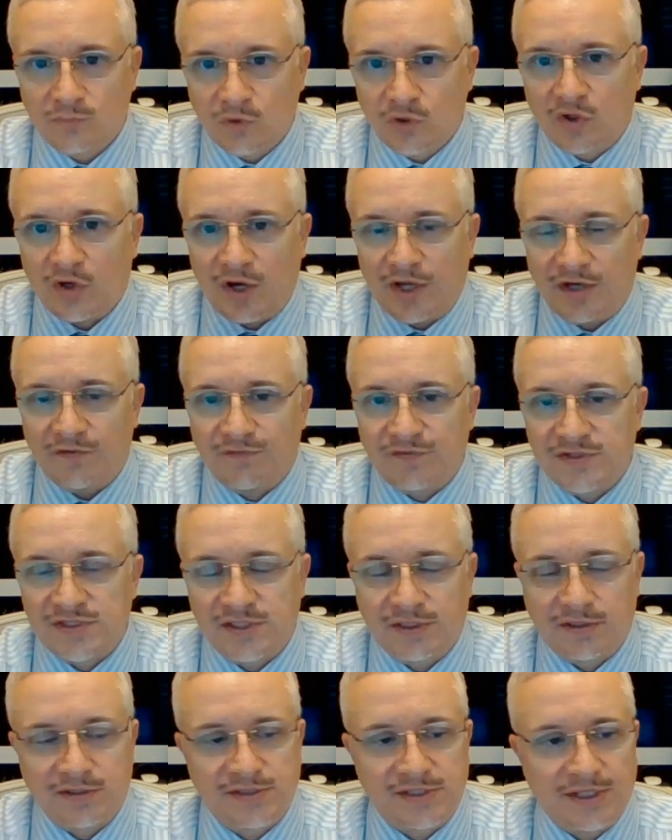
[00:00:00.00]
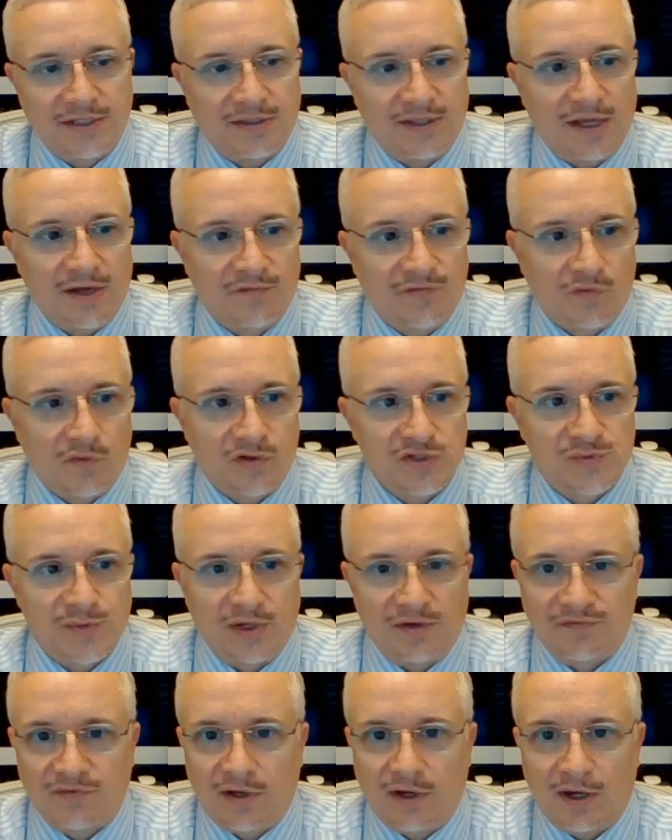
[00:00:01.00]
go ahead and facilitate that for us. We
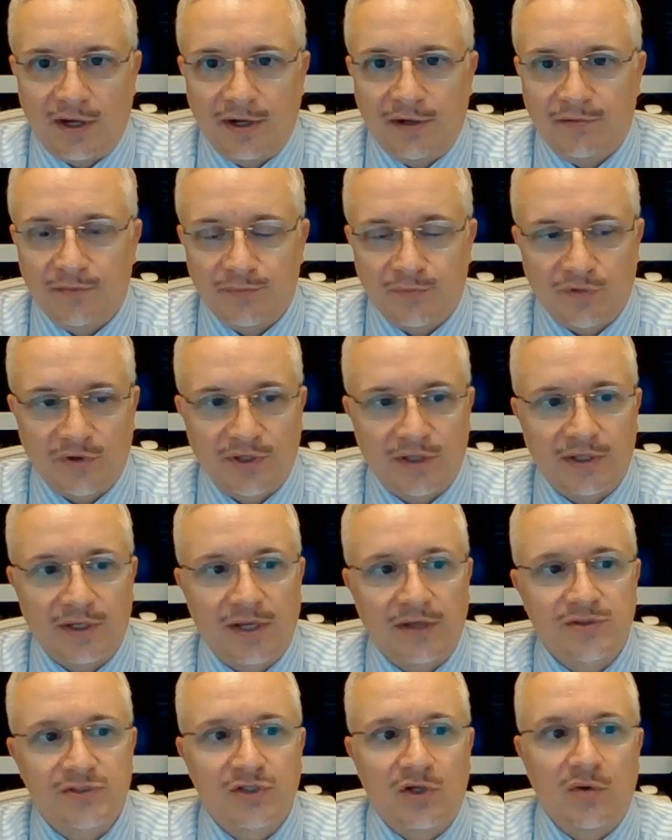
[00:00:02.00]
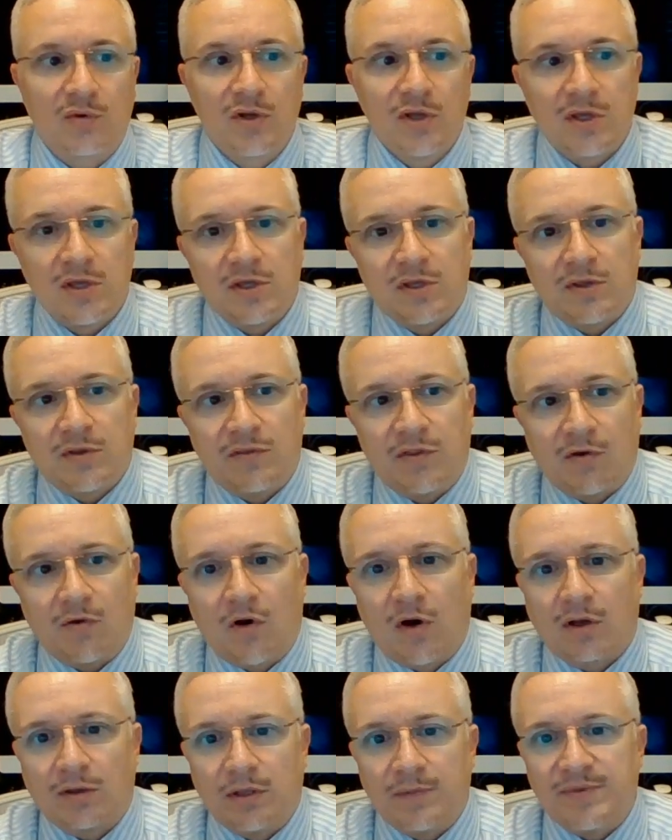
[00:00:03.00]
have to hire and bring it out. So there
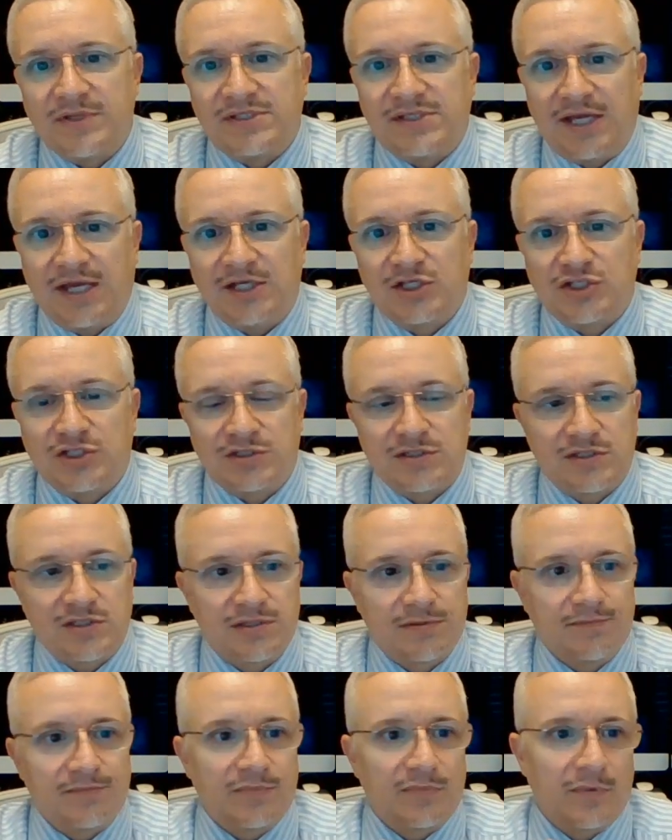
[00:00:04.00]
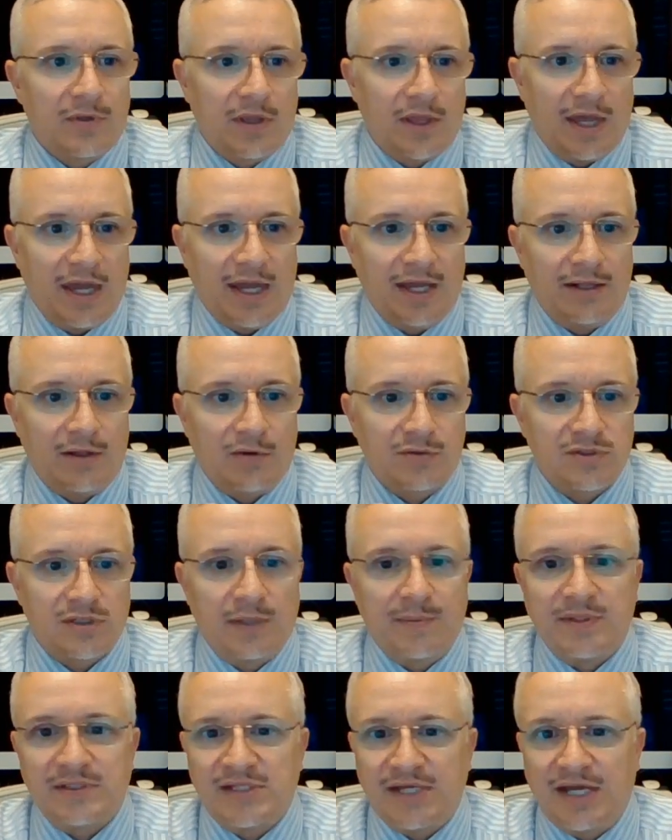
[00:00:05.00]
are limitations, and those
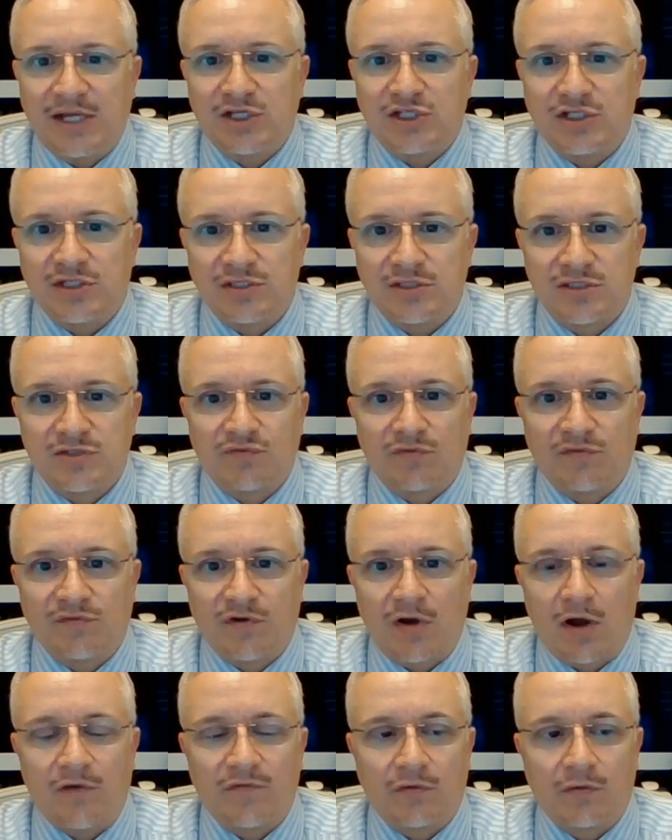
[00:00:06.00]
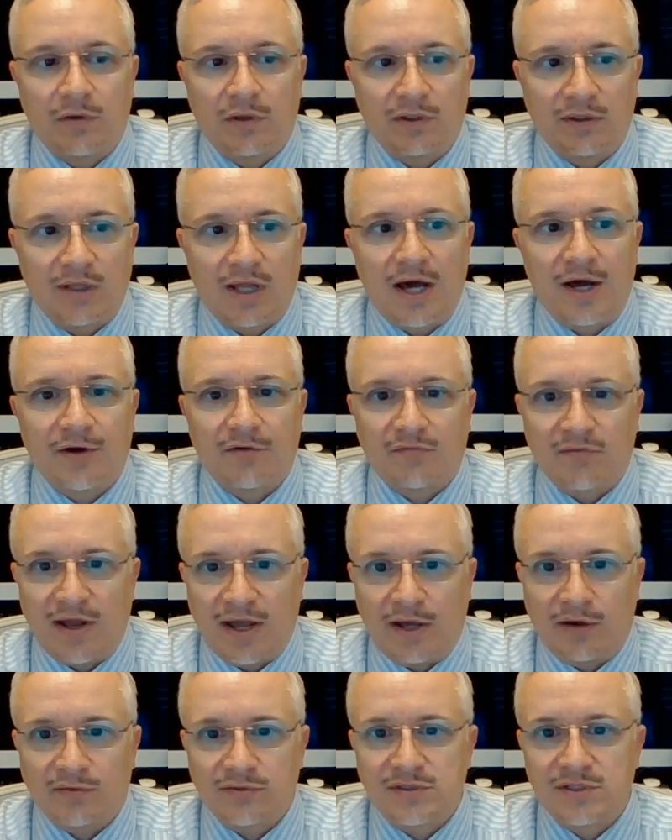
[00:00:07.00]
limitations revolve a lot
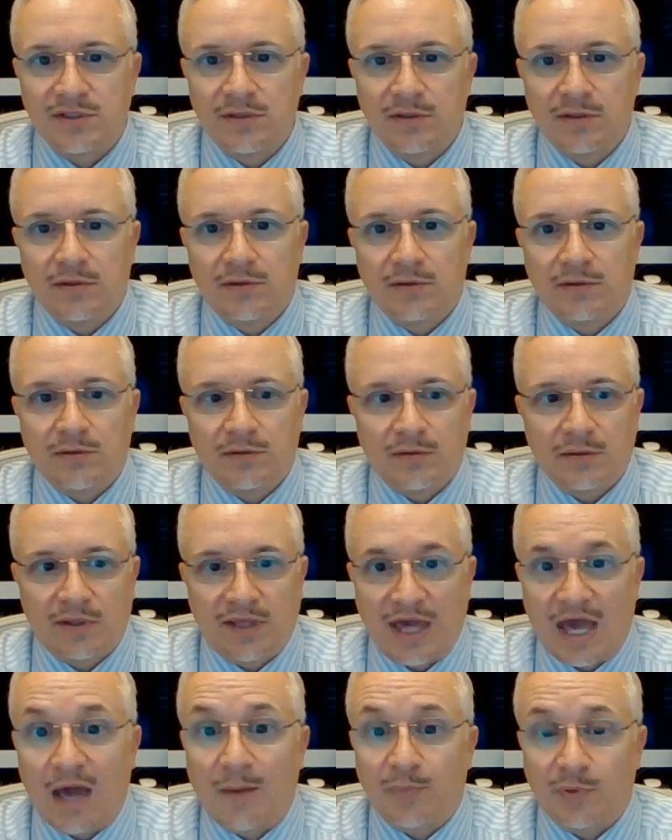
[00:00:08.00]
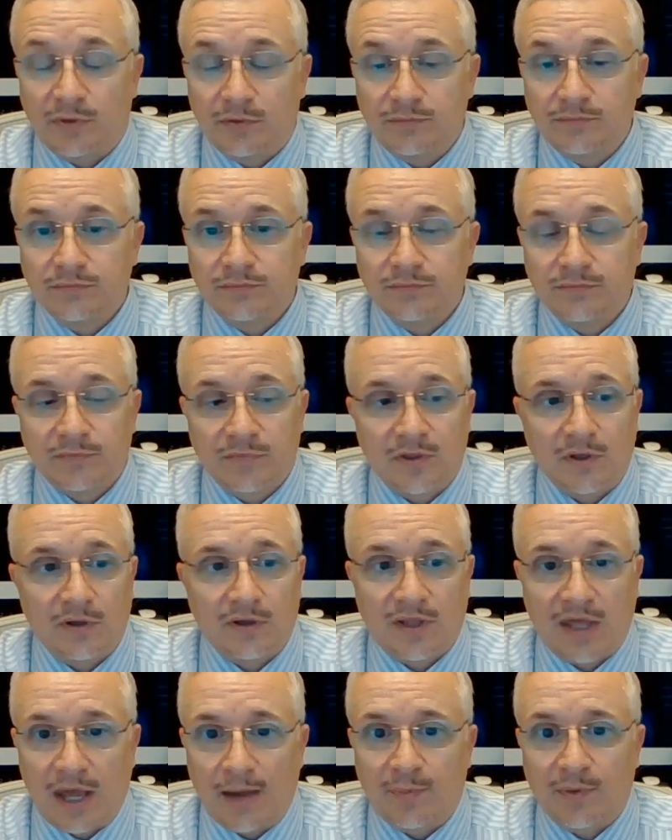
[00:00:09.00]
around capital and
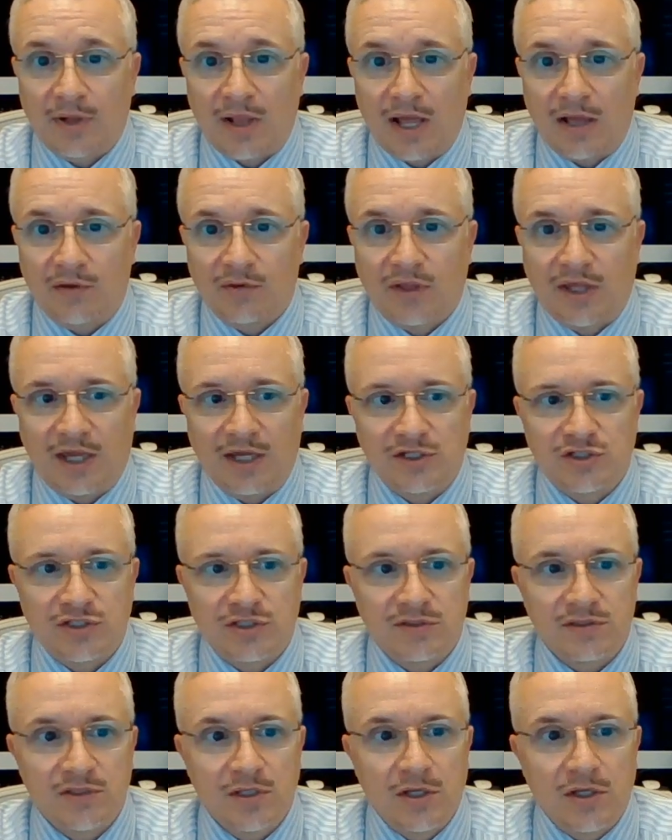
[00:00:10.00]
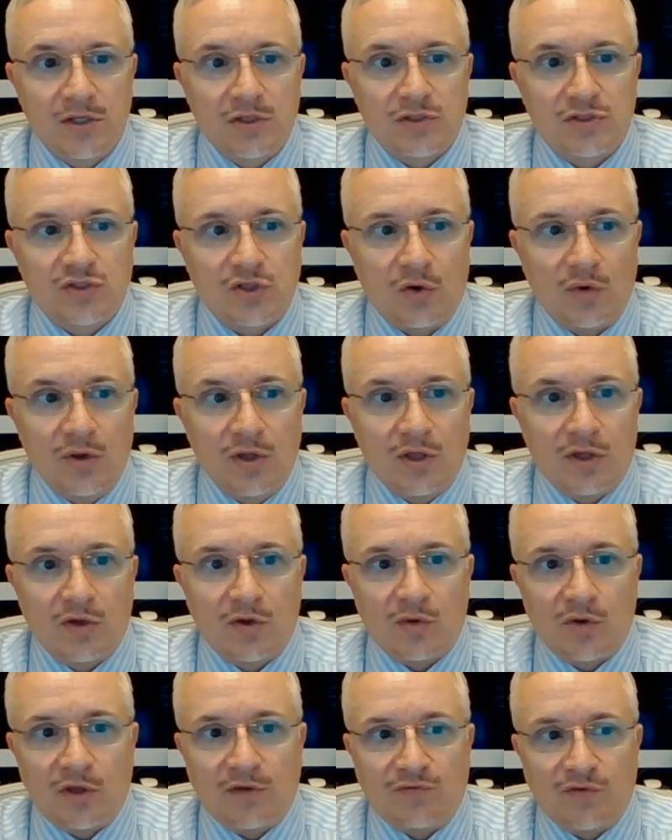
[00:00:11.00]
capital allocation. So
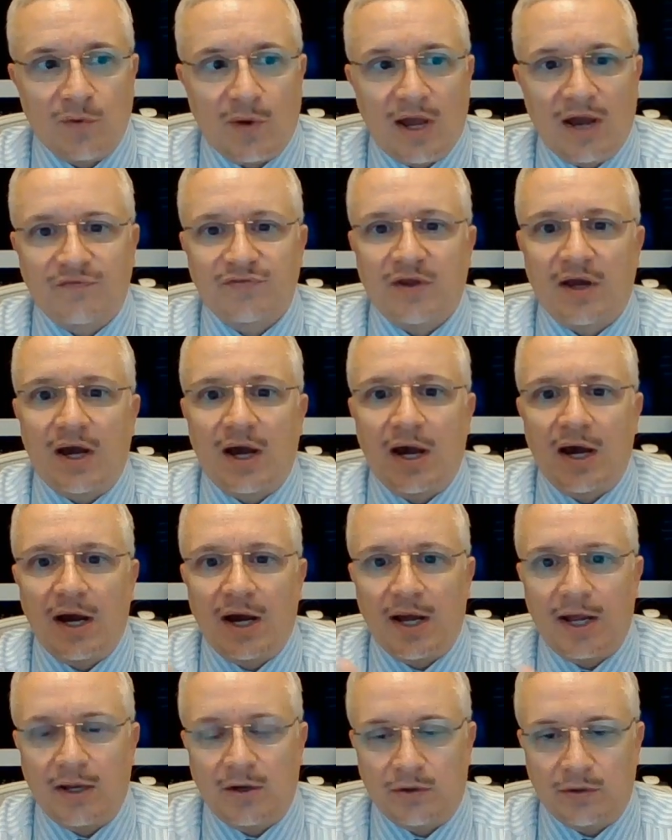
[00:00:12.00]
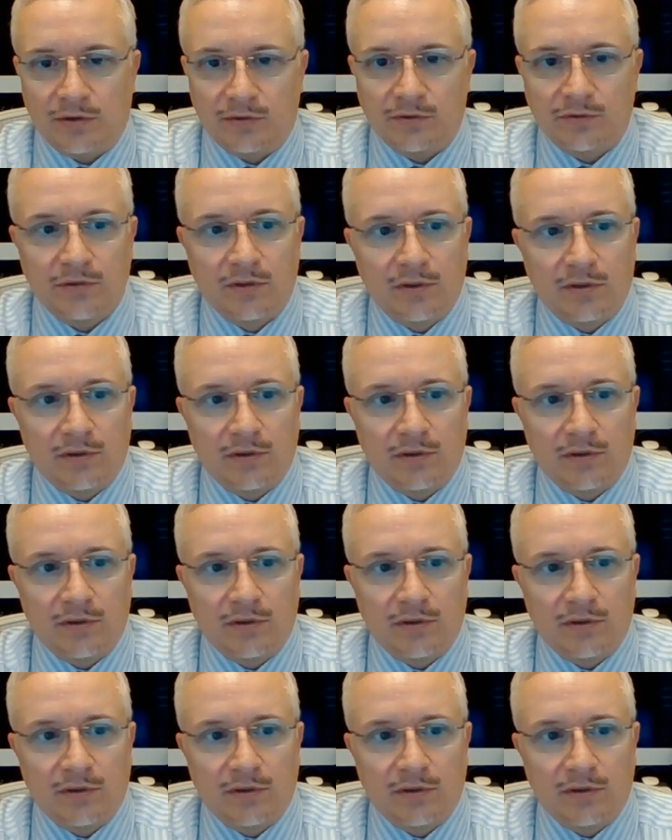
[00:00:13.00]
if you have to hire